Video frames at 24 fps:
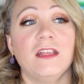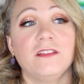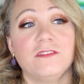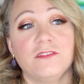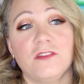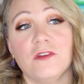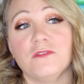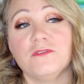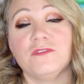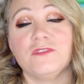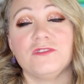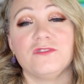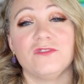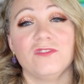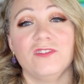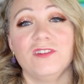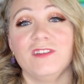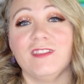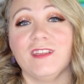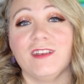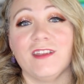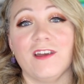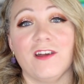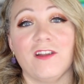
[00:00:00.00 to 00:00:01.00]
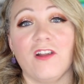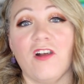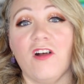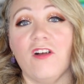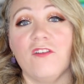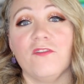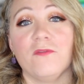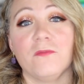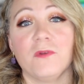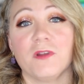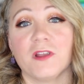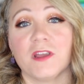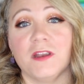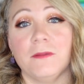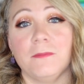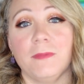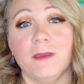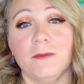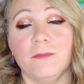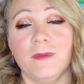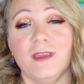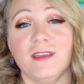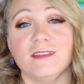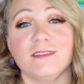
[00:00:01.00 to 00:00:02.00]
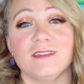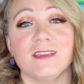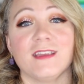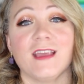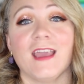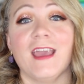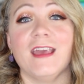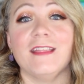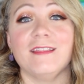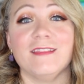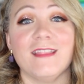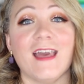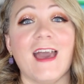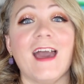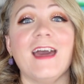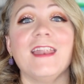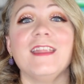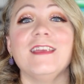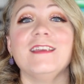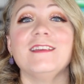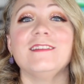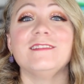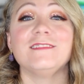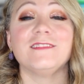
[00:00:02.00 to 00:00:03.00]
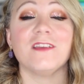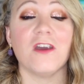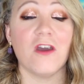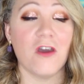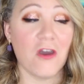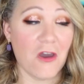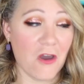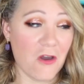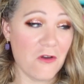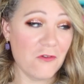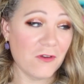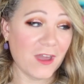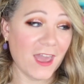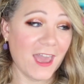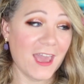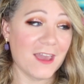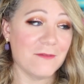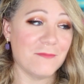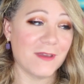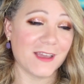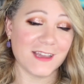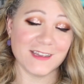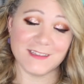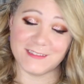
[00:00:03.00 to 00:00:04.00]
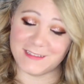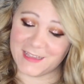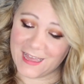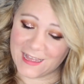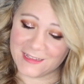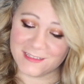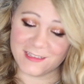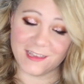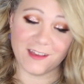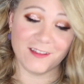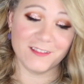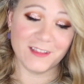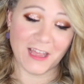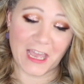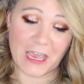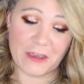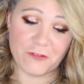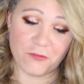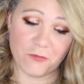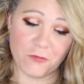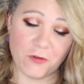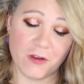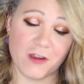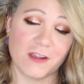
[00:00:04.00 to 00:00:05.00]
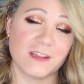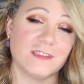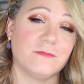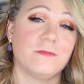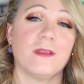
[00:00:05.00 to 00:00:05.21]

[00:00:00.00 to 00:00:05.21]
Goes to show you that not all of them are going to be amazing, and that is okay because that's how life works.